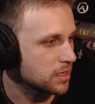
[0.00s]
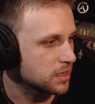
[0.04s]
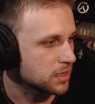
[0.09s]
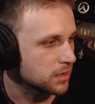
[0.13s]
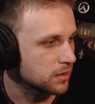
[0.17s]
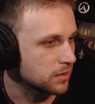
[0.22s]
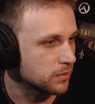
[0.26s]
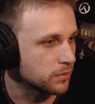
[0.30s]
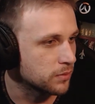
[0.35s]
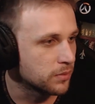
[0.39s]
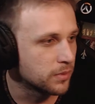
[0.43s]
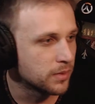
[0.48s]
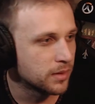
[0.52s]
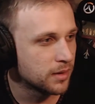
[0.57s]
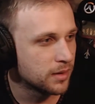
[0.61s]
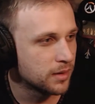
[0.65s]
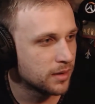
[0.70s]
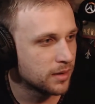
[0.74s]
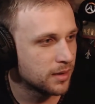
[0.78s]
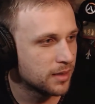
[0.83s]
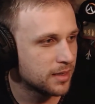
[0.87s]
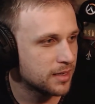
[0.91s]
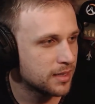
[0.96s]
of them.
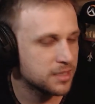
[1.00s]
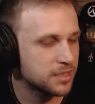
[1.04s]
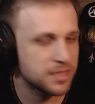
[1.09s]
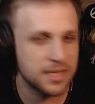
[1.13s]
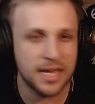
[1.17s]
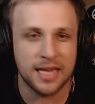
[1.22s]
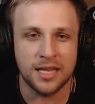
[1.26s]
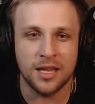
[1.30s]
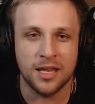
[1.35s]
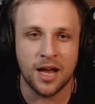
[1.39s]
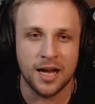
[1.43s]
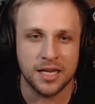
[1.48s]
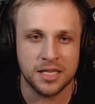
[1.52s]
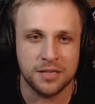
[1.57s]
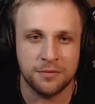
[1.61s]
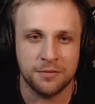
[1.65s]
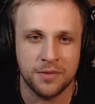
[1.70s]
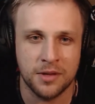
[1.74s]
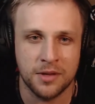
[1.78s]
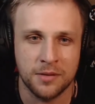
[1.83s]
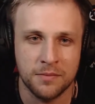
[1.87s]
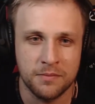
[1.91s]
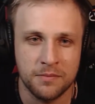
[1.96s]
Isn't that nice of
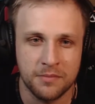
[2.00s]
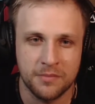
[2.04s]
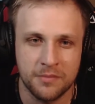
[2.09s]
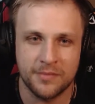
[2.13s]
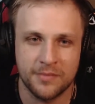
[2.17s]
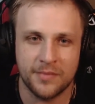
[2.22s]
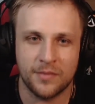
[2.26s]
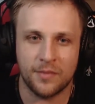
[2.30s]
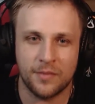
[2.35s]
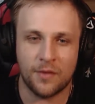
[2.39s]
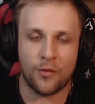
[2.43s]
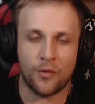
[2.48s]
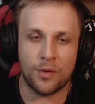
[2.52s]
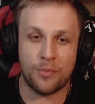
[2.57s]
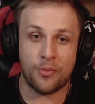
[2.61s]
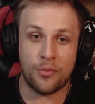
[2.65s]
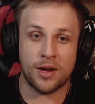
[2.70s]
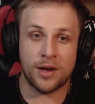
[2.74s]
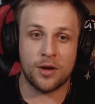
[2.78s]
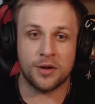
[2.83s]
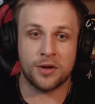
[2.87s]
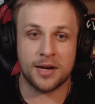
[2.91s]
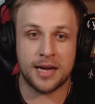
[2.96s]
them? If we
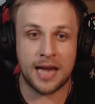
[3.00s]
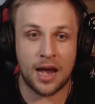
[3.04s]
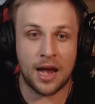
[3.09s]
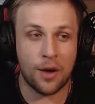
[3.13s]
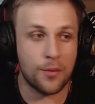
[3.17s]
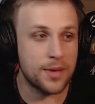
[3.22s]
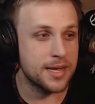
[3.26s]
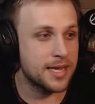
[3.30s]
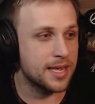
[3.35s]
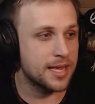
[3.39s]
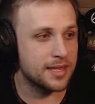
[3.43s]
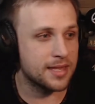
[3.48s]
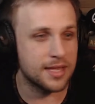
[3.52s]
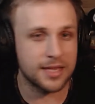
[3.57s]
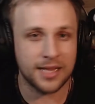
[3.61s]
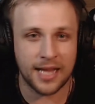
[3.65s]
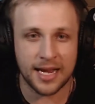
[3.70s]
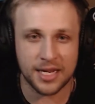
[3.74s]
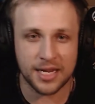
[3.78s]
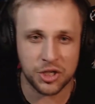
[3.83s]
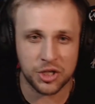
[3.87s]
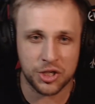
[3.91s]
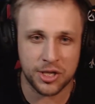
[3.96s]
pre-order now, we get the
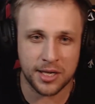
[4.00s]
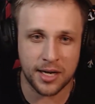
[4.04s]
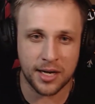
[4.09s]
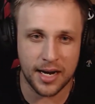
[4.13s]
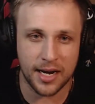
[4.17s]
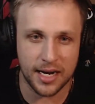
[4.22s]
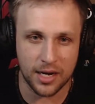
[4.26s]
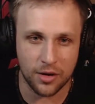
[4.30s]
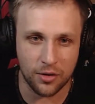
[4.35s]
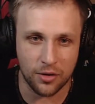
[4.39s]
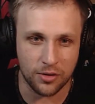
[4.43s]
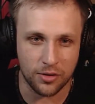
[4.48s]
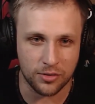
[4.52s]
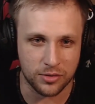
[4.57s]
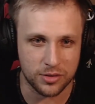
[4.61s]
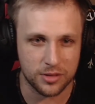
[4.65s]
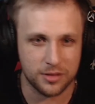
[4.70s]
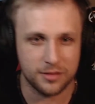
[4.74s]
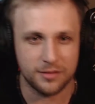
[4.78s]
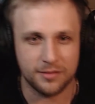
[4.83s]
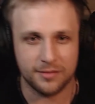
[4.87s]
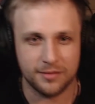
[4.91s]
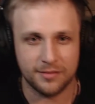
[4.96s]
Last Jedi heroes.
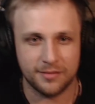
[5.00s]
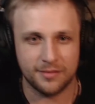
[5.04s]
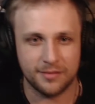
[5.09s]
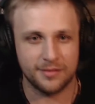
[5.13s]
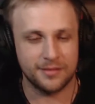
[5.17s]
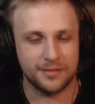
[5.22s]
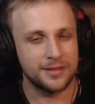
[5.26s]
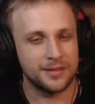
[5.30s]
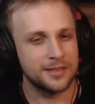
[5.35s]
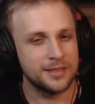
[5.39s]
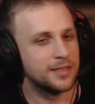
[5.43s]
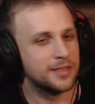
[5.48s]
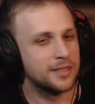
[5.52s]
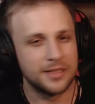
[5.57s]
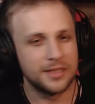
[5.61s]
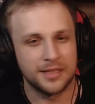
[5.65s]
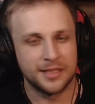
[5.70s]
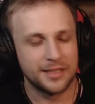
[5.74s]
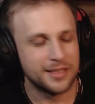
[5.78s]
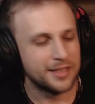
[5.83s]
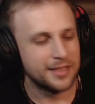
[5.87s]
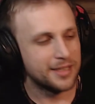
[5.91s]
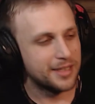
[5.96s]

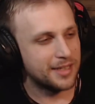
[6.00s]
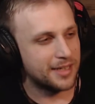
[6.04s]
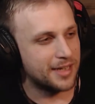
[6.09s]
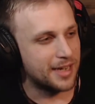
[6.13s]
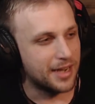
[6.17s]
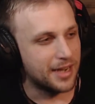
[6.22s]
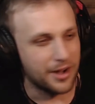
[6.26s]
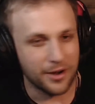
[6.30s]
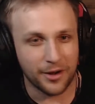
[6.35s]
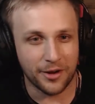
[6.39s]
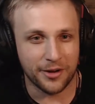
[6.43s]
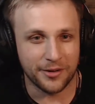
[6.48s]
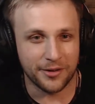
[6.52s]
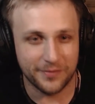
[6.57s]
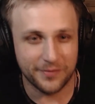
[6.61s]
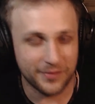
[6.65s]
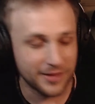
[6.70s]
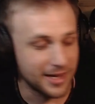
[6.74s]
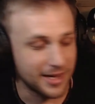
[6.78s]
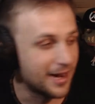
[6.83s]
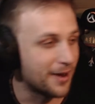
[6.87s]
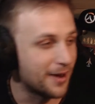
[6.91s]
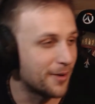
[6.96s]
I don't know.
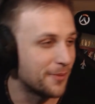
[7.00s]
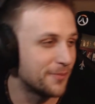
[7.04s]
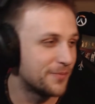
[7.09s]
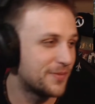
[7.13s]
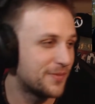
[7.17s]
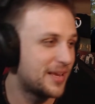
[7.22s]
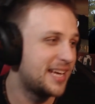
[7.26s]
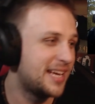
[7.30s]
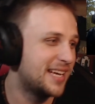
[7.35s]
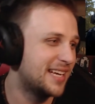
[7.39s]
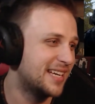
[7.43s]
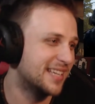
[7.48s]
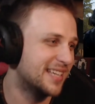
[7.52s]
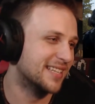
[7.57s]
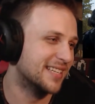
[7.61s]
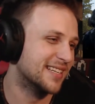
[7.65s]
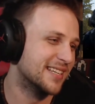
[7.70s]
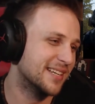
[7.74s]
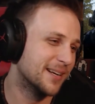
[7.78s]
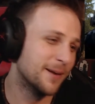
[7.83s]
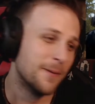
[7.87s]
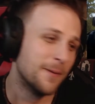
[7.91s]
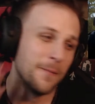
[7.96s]

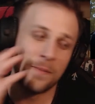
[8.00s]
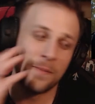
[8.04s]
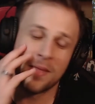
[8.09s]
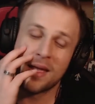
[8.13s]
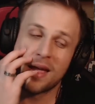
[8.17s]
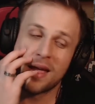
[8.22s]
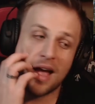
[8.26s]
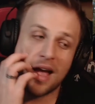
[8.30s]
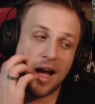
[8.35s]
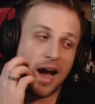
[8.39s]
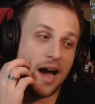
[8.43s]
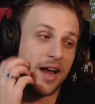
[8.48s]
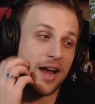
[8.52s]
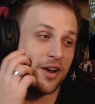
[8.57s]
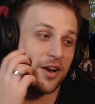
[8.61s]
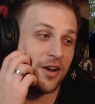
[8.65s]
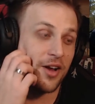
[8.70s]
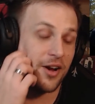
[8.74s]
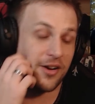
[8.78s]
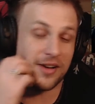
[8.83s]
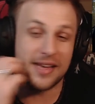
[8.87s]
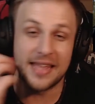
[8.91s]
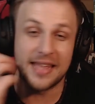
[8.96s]
I don't
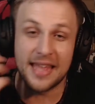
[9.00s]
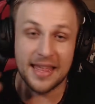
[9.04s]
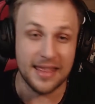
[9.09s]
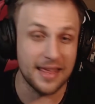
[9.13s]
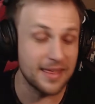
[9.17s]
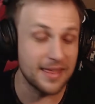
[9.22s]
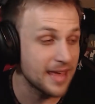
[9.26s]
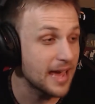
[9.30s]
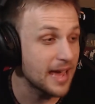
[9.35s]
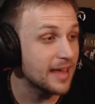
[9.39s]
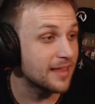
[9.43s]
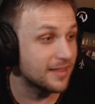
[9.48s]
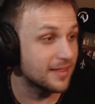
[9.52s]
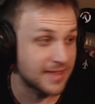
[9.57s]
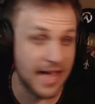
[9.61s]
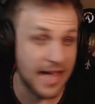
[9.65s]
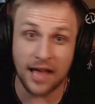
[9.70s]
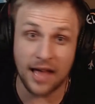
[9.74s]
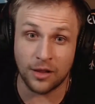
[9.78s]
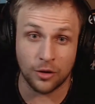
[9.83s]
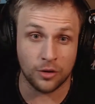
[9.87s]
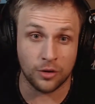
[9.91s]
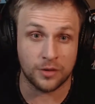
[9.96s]
know.
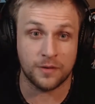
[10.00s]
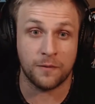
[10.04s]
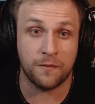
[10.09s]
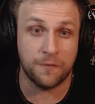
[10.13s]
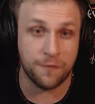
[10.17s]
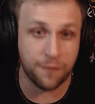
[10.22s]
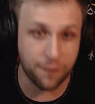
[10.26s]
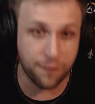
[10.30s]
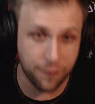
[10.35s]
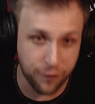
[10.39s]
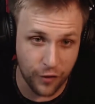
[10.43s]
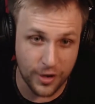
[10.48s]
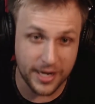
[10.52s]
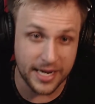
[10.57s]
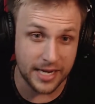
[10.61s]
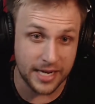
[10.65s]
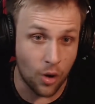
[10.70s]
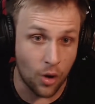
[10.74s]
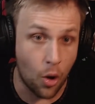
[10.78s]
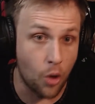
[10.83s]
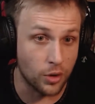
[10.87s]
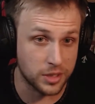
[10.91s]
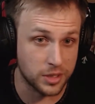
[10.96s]
That looked freaking
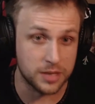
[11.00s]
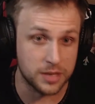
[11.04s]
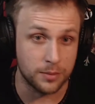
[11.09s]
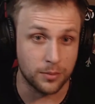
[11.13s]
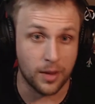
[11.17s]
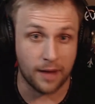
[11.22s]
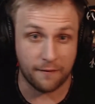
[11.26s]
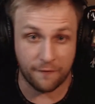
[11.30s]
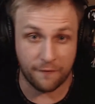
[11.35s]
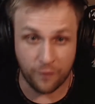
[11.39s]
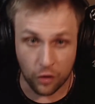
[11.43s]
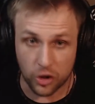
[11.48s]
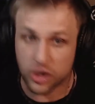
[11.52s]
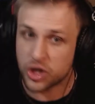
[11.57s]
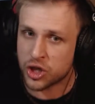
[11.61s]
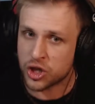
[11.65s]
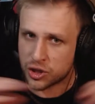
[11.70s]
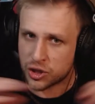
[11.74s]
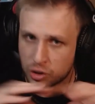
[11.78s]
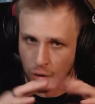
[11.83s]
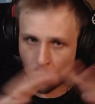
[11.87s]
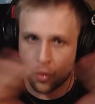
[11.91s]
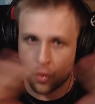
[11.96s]
awesome. Like, for a
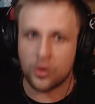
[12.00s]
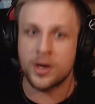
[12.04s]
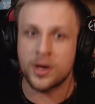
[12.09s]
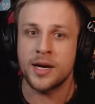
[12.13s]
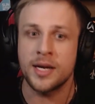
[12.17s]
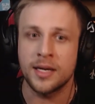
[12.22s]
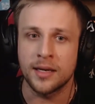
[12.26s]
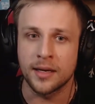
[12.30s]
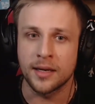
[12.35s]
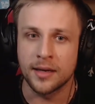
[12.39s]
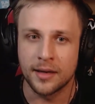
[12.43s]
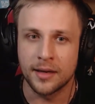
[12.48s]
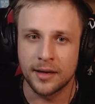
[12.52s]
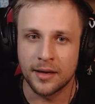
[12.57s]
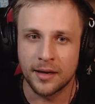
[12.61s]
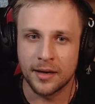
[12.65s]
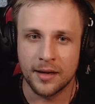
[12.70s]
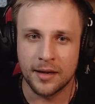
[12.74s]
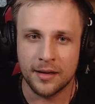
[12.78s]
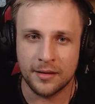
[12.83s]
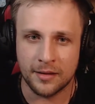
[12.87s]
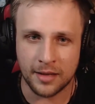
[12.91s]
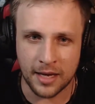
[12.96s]
story
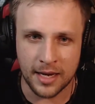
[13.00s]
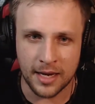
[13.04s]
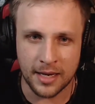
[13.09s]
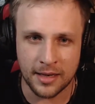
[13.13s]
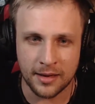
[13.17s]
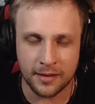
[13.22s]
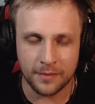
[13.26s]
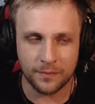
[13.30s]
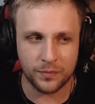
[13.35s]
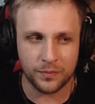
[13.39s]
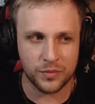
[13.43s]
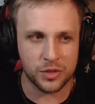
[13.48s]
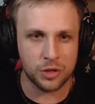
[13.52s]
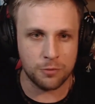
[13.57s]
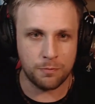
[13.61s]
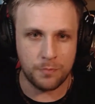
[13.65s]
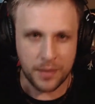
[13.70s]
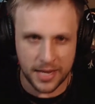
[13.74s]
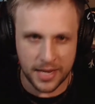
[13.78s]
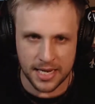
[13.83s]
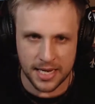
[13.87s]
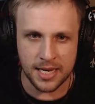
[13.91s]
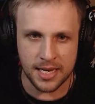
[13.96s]
thing to
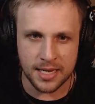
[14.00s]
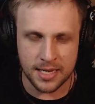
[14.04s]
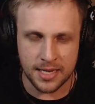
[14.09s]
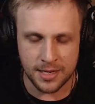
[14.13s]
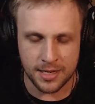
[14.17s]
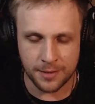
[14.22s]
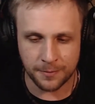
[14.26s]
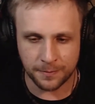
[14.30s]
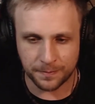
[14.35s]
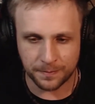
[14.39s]
be,